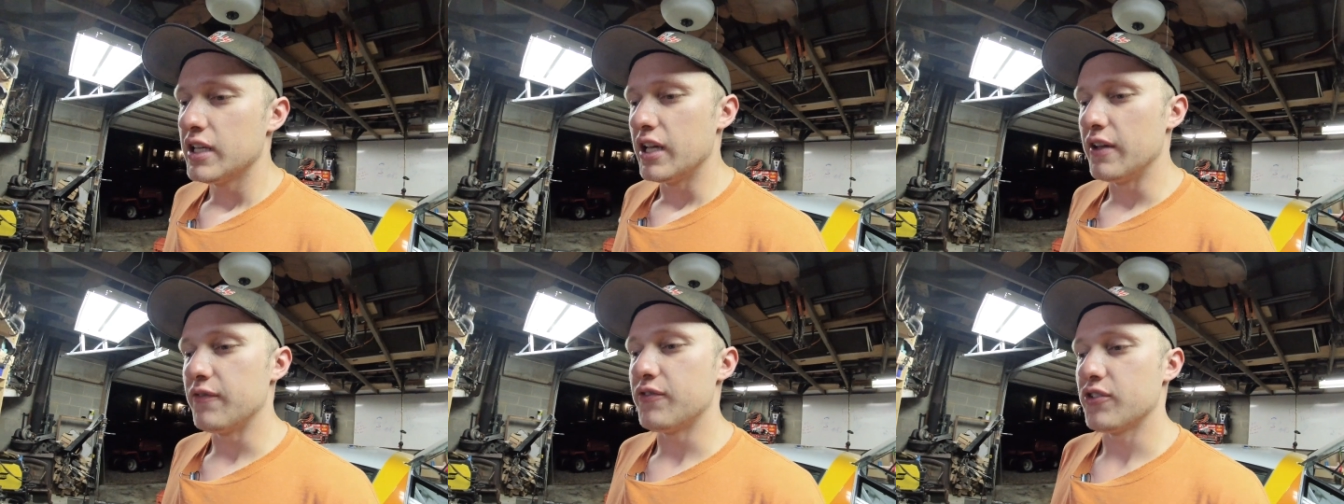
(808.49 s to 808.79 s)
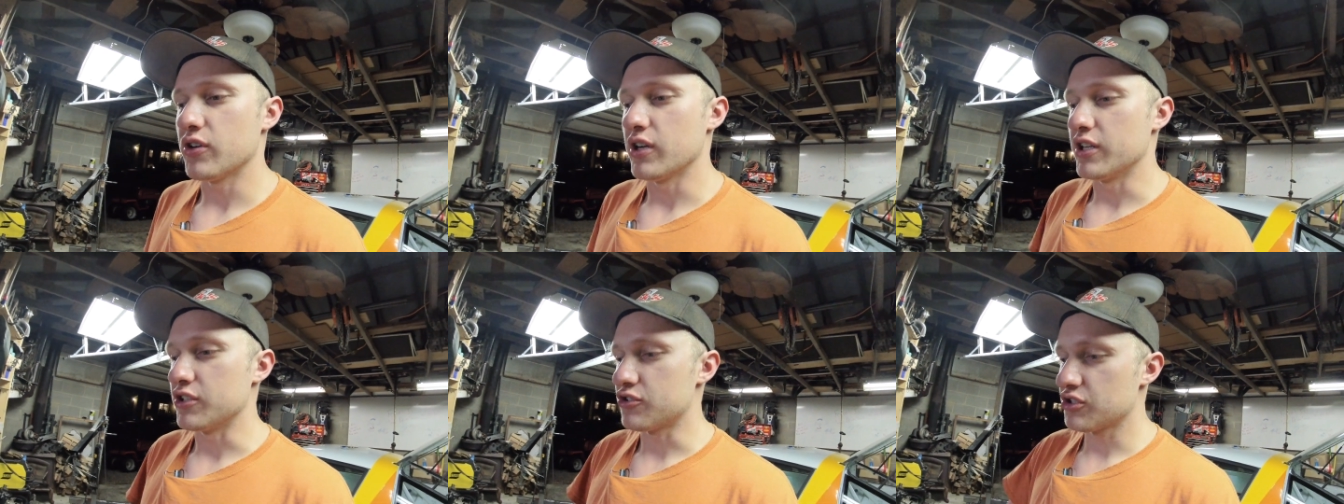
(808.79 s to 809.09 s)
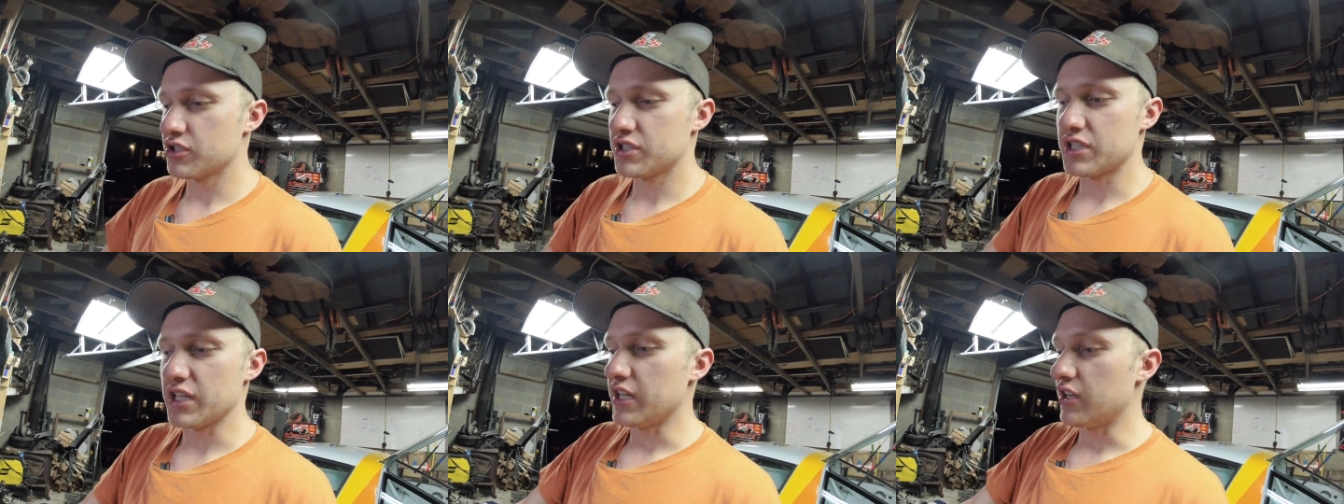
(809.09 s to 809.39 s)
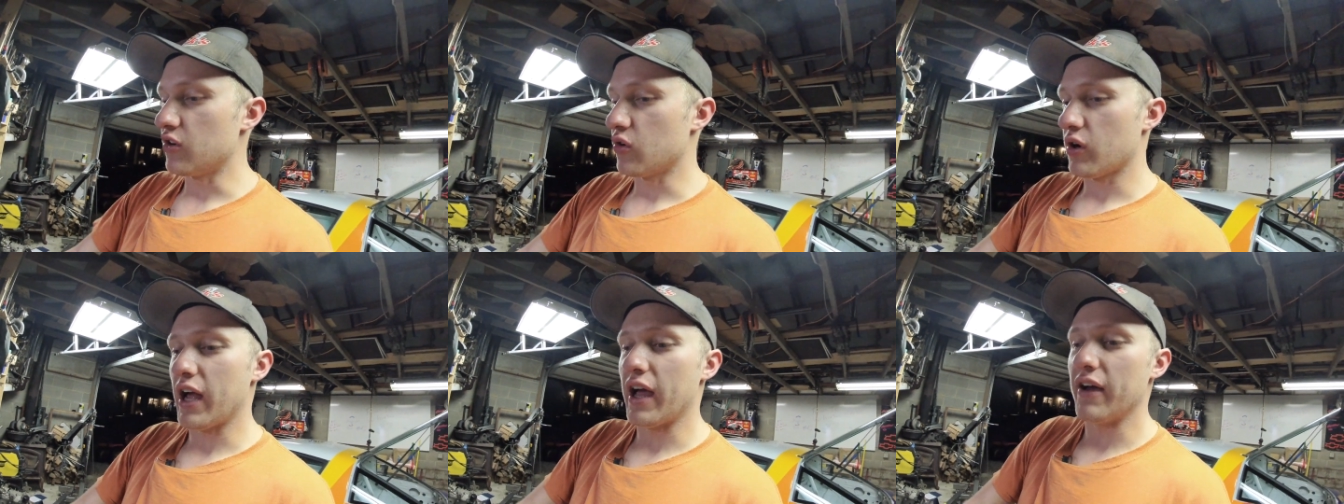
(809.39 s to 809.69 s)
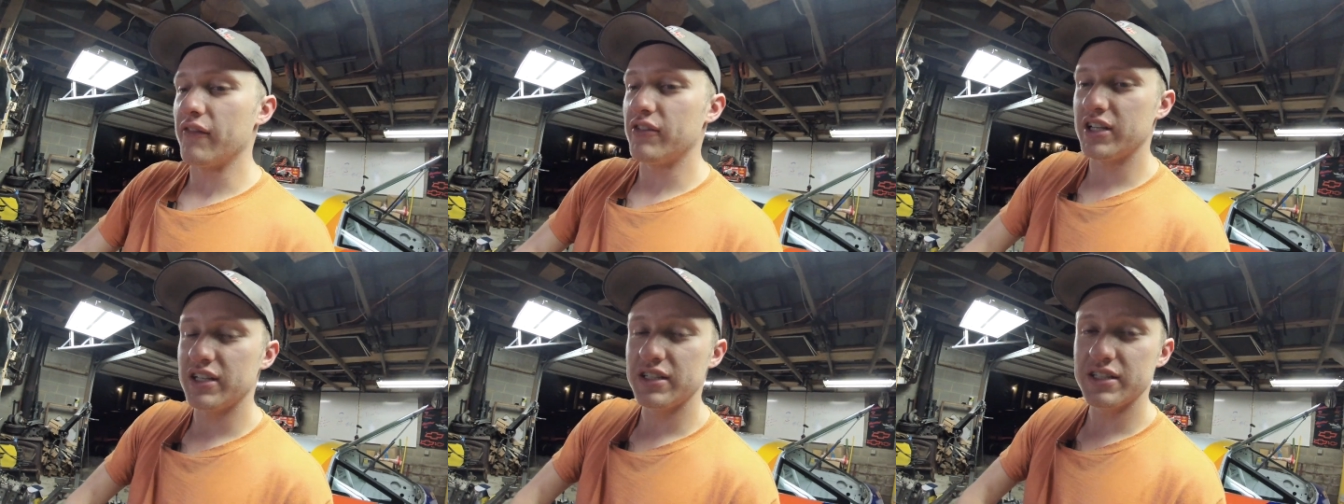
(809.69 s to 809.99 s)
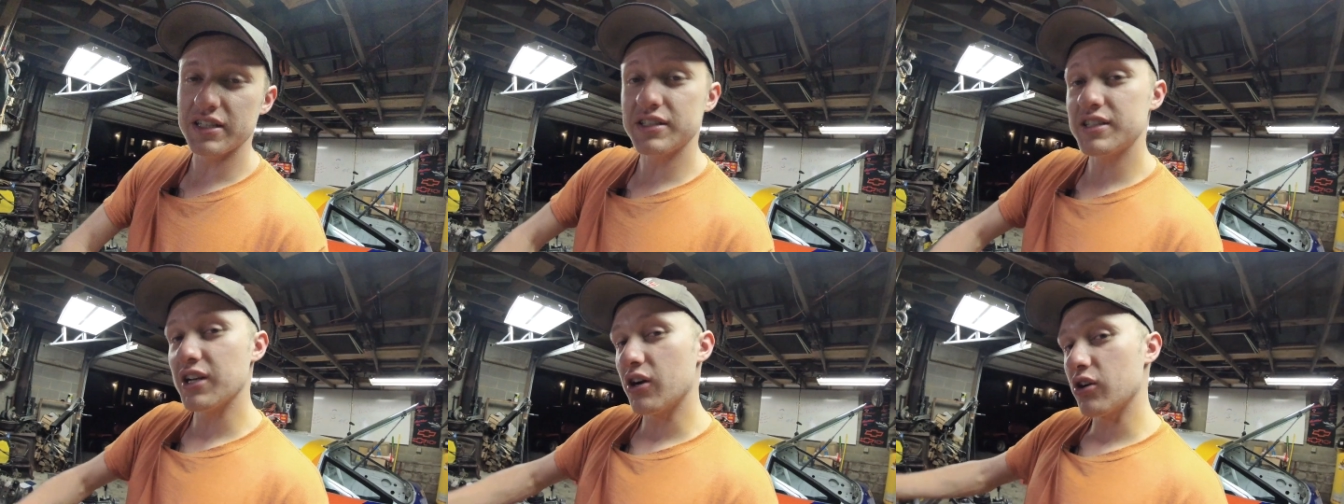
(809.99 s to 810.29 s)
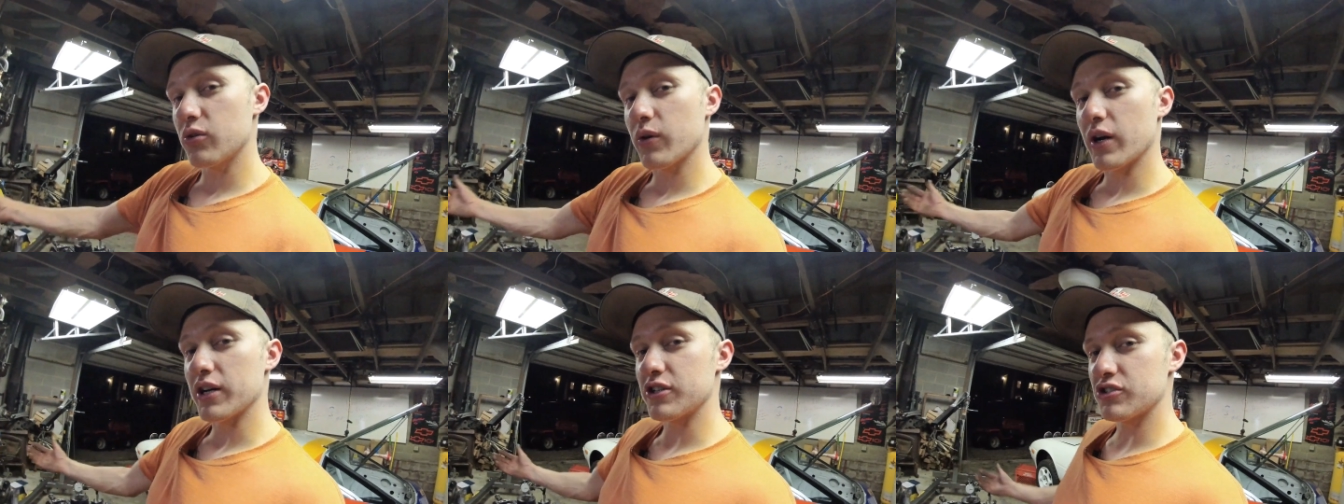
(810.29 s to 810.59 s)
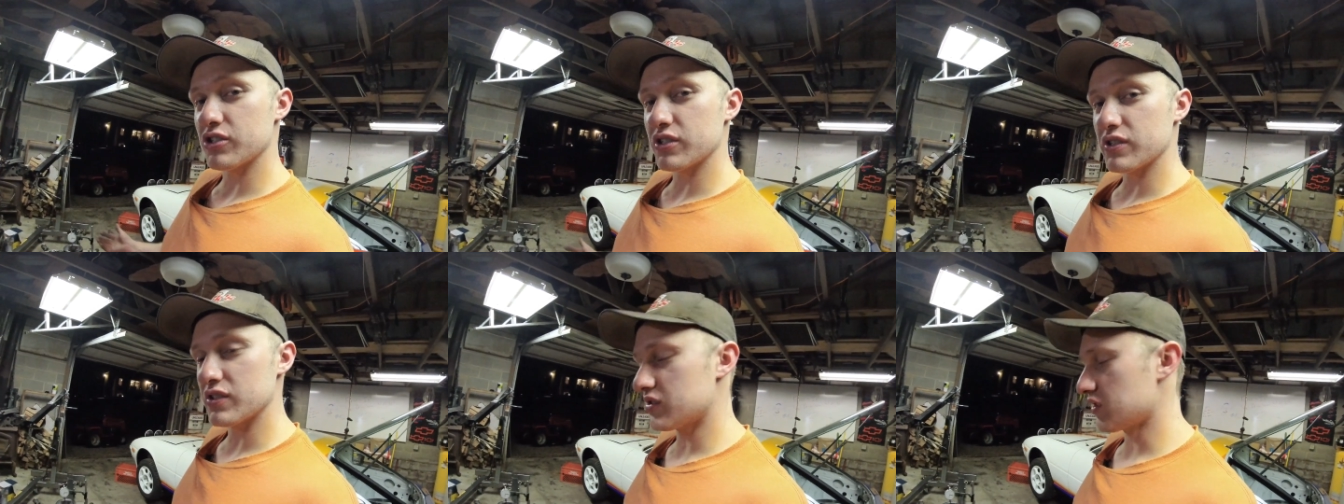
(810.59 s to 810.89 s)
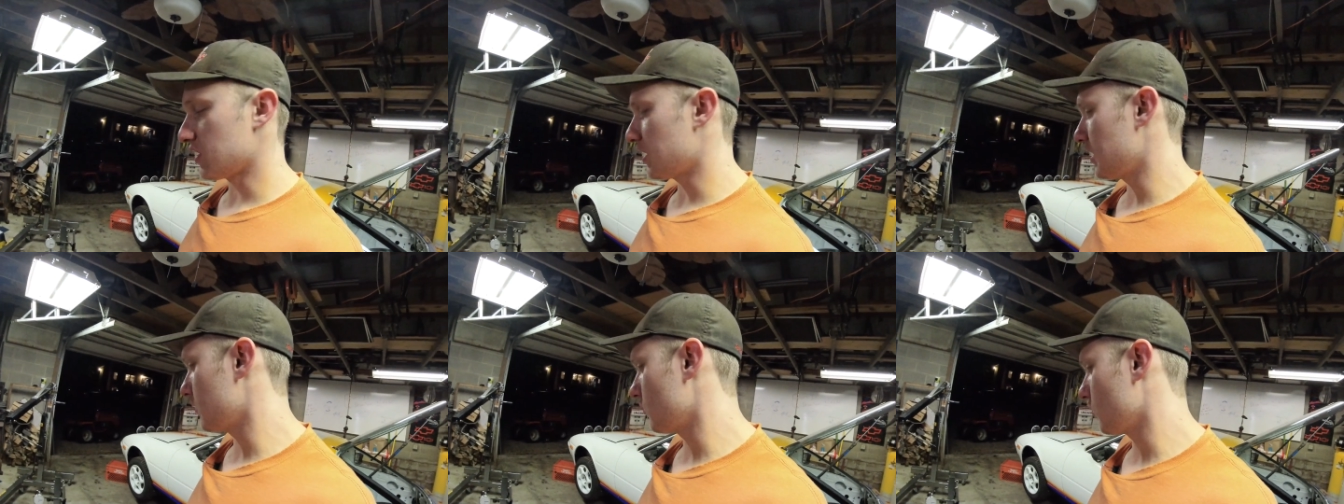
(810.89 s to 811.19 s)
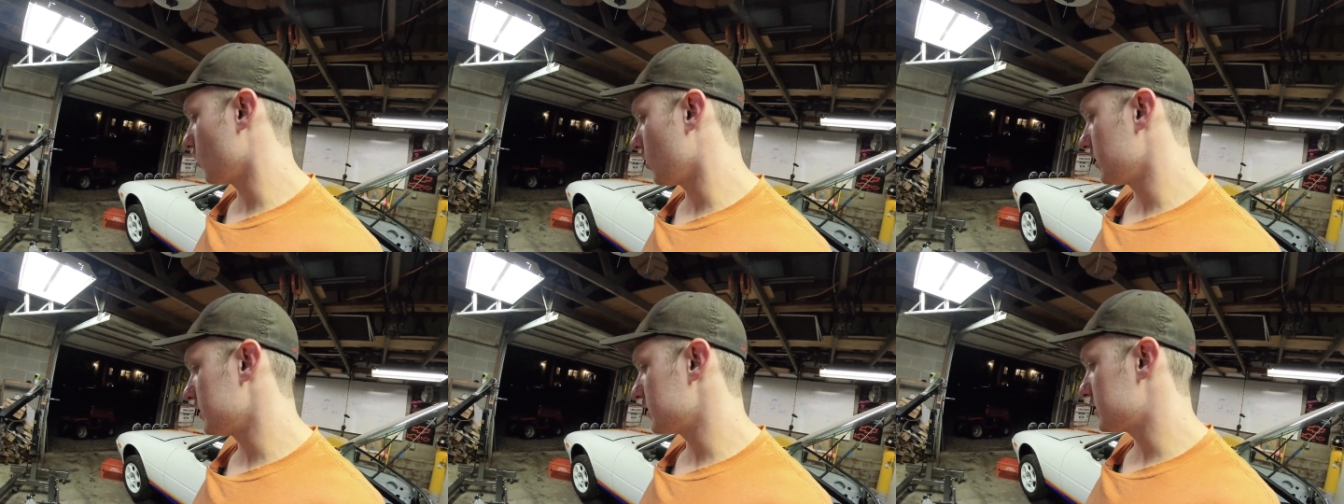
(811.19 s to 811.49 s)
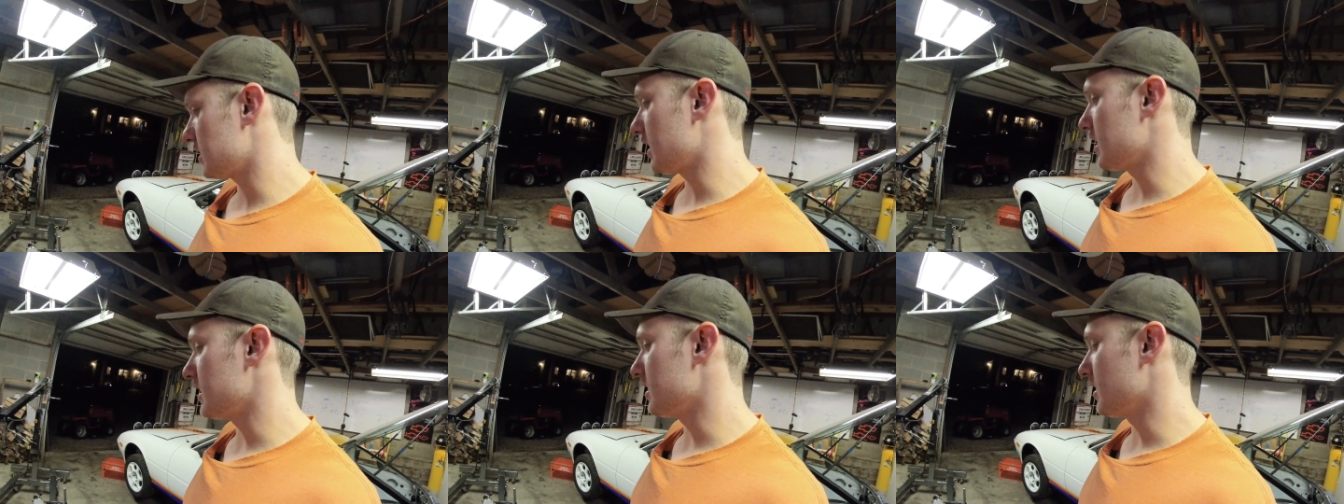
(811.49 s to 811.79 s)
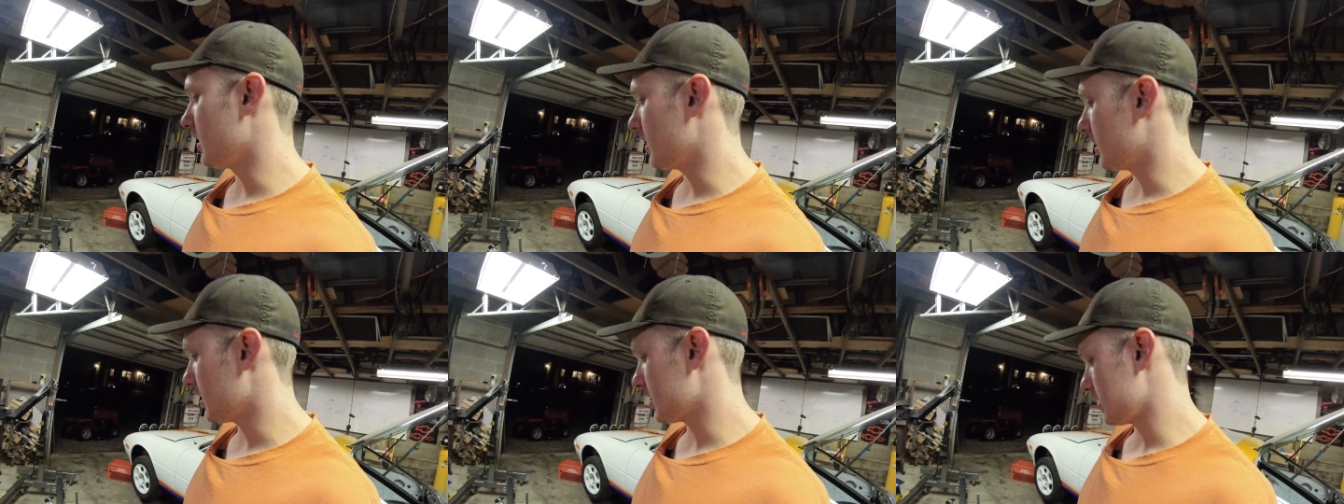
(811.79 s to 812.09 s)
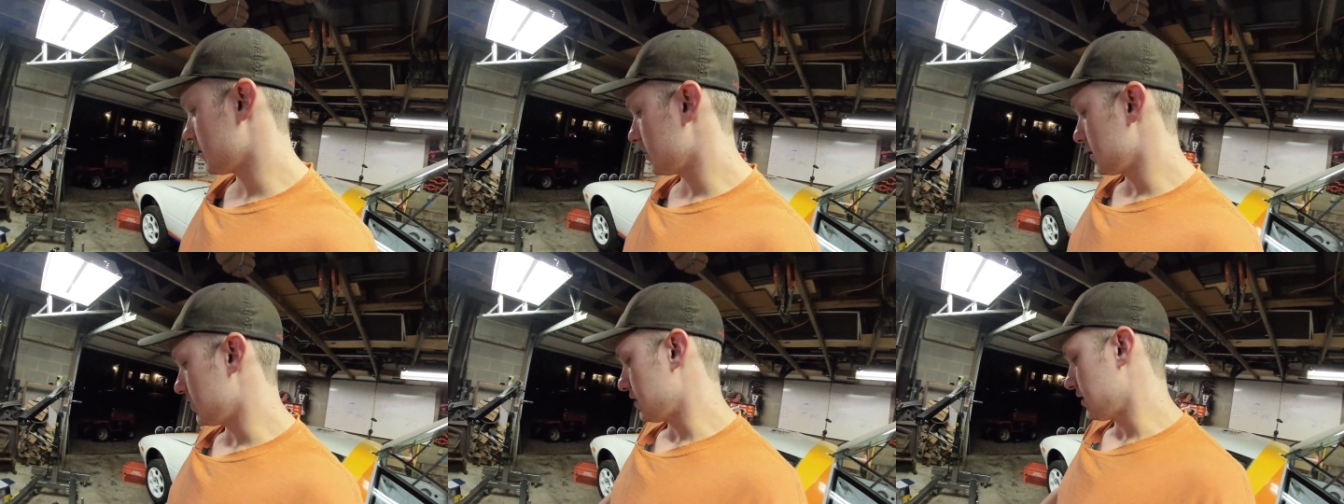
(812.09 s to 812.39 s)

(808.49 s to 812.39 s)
If you're interested or have any detailed questions and want a